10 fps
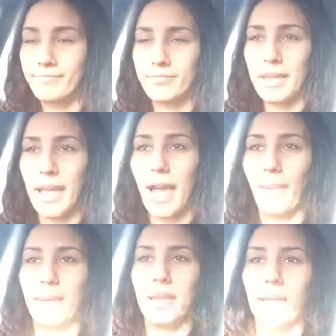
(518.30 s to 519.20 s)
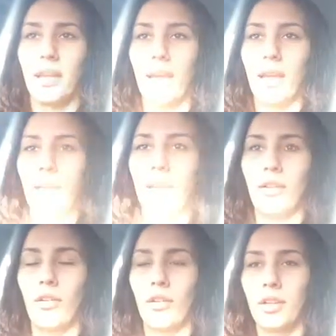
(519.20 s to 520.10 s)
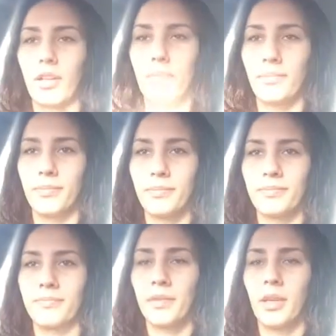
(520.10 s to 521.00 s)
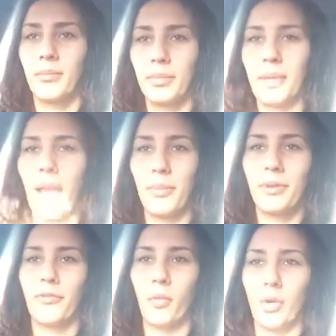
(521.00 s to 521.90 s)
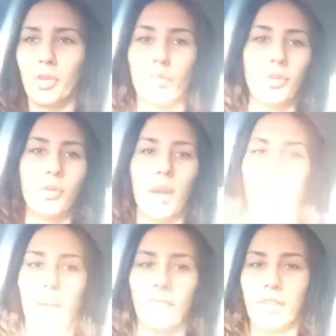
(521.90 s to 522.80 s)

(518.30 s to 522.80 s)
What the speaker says: be happy and, you know, be happy for what you have